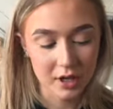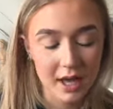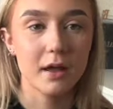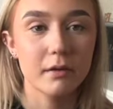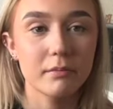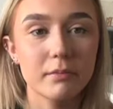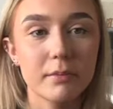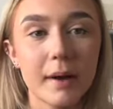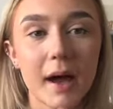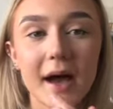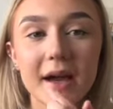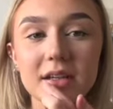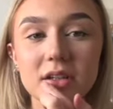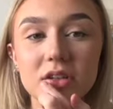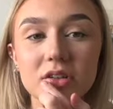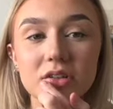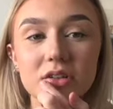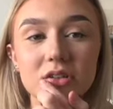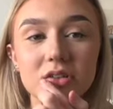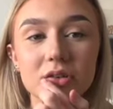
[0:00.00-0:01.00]
Um, but I
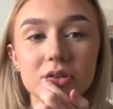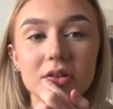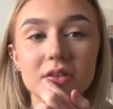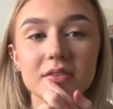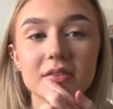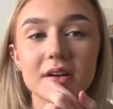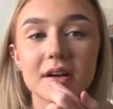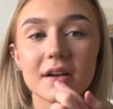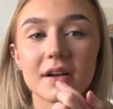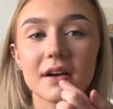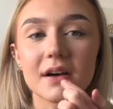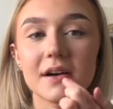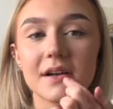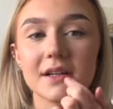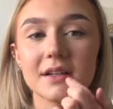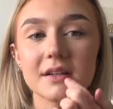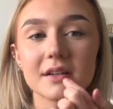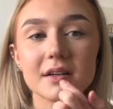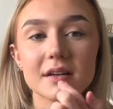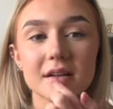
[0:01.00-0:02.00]
just sort of go
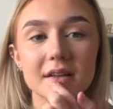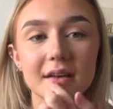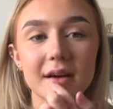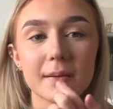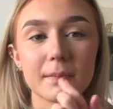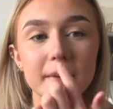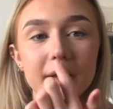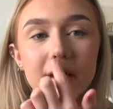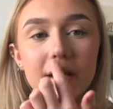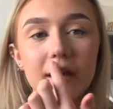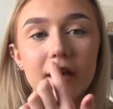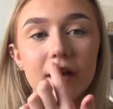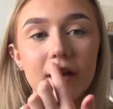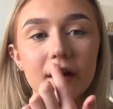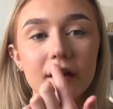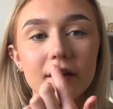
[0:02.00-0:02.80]
under that bit,